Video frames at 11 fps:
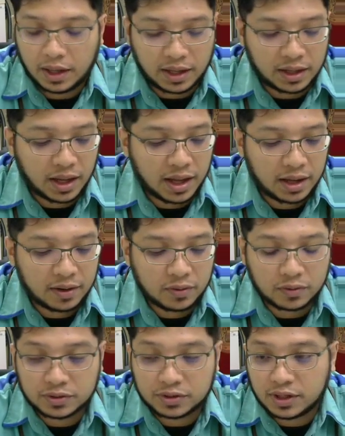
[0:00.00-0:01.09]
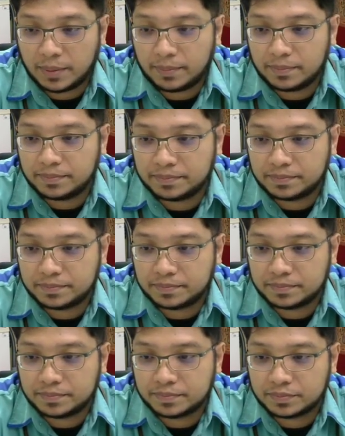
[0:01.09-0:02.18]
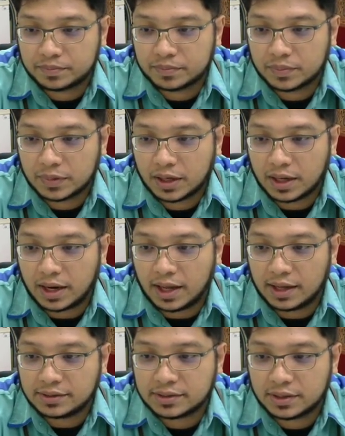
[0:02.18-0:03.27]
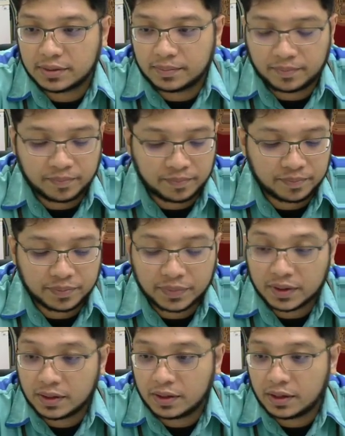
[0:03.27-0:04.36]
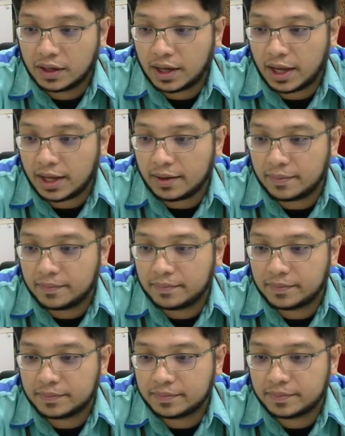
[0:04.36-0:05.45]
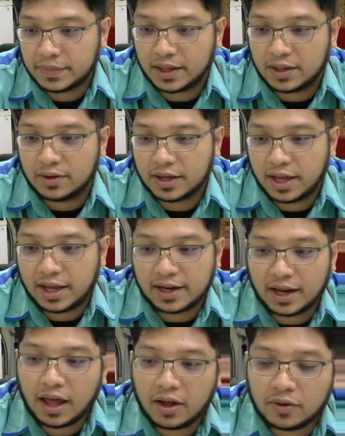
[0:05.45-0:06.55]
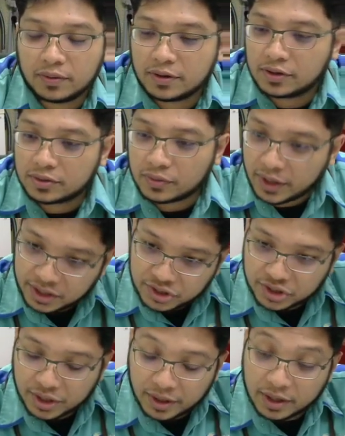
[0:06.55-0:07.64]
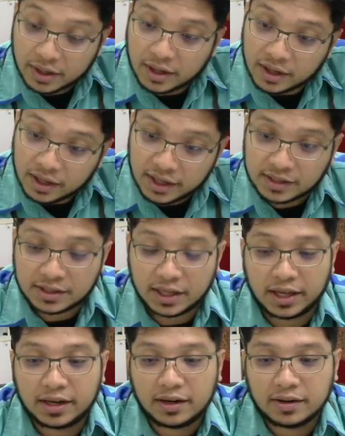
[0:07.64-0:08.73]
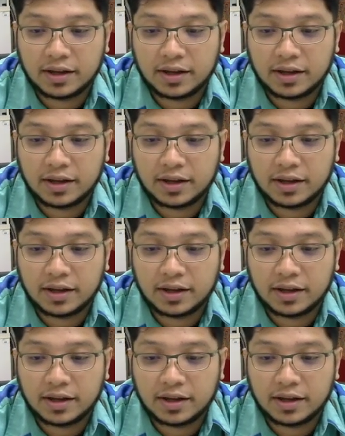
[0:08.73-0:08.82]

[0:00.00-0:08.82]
and then hostname class A. Okay, now your switch is in,